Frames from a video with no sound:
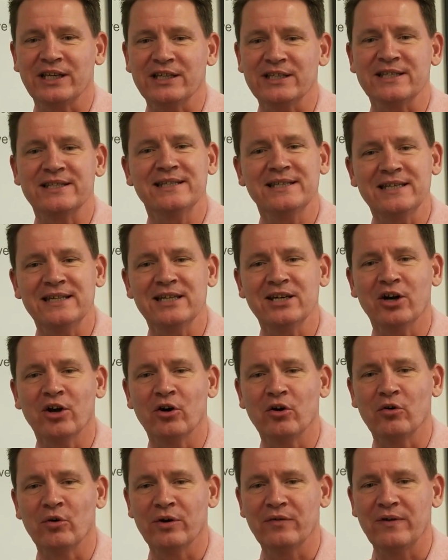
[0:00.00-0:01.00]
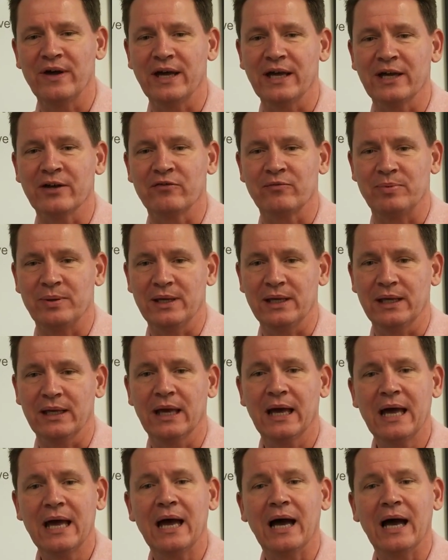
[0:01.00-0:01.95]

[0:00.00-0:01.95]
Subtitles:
and CEO of AFP.